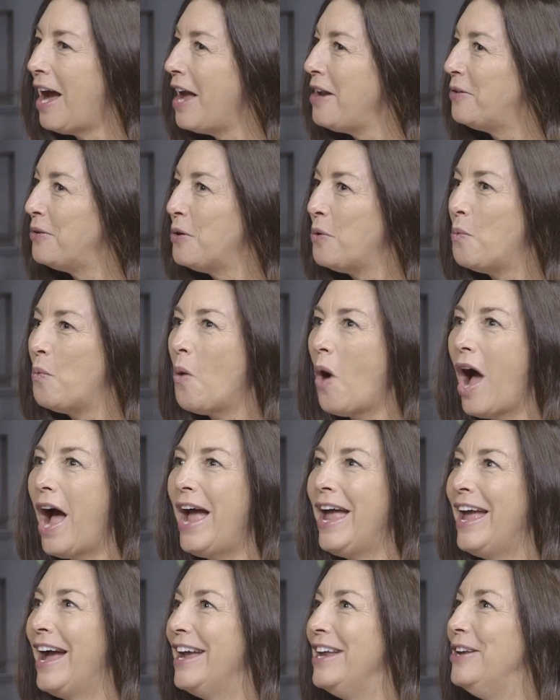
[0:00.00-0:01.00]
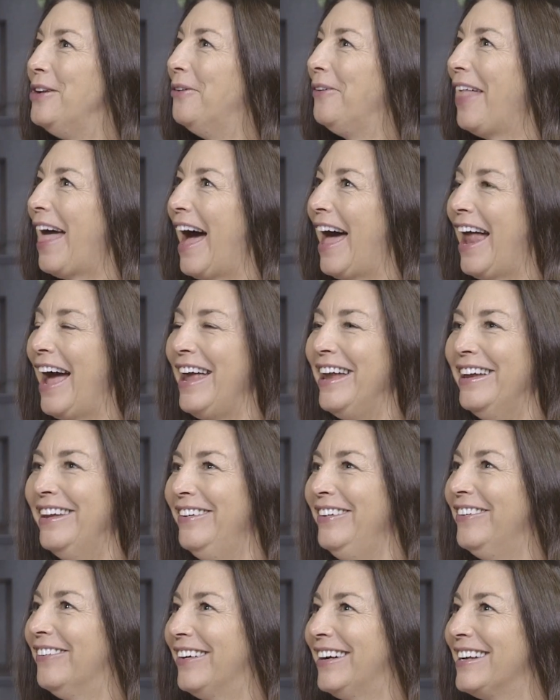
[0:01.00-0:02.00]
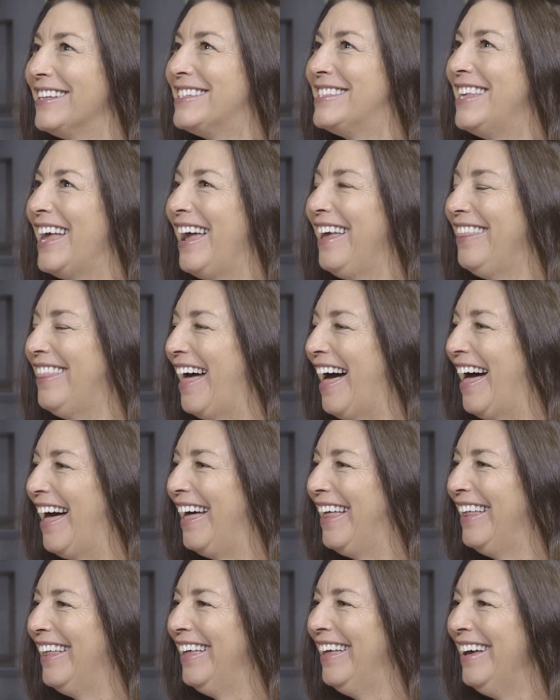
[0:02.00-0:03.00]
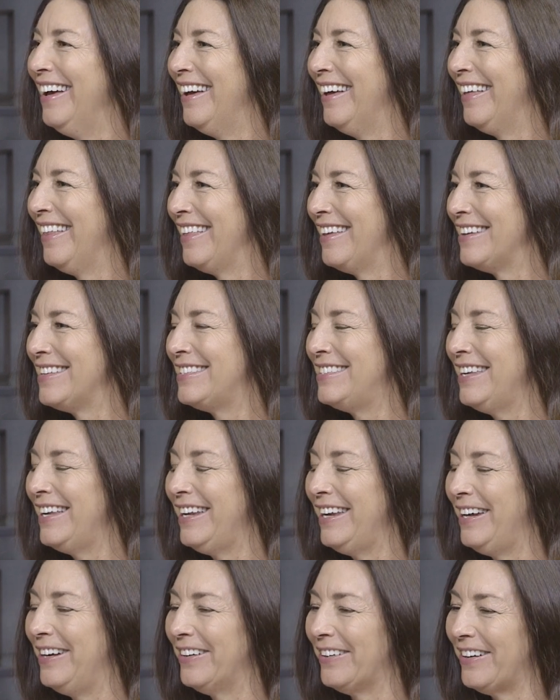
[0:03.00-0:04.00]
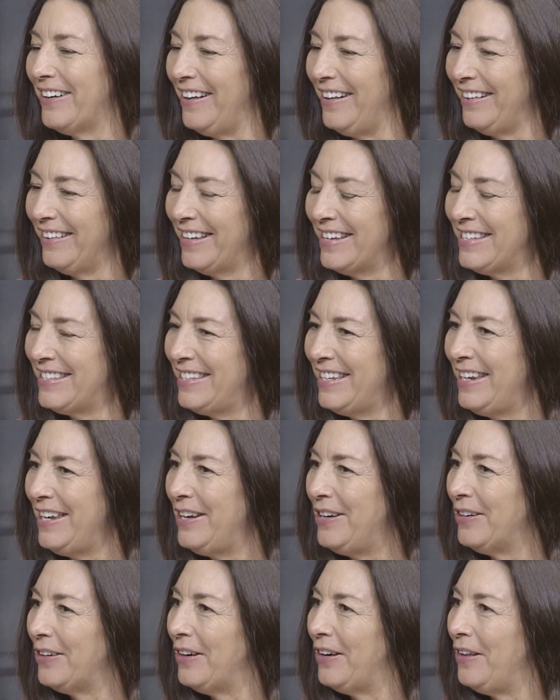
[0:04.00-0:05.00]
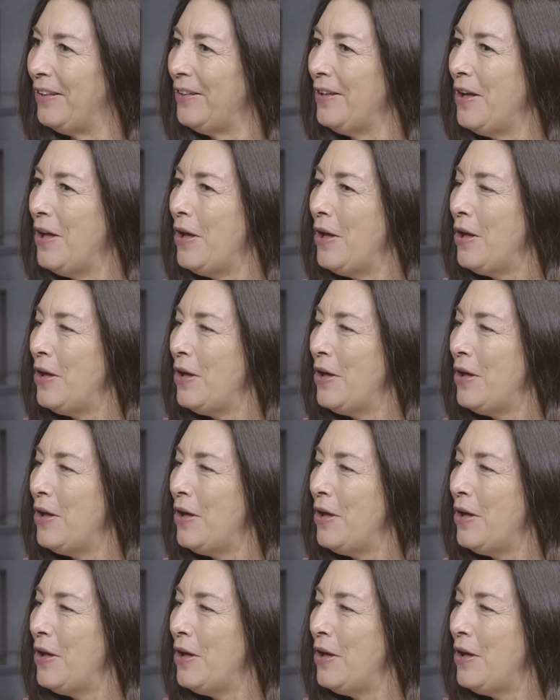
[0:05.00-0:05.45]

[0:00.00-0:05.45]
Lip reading: you. I don't know why I knew that. I knew you were going to say that. A city girl.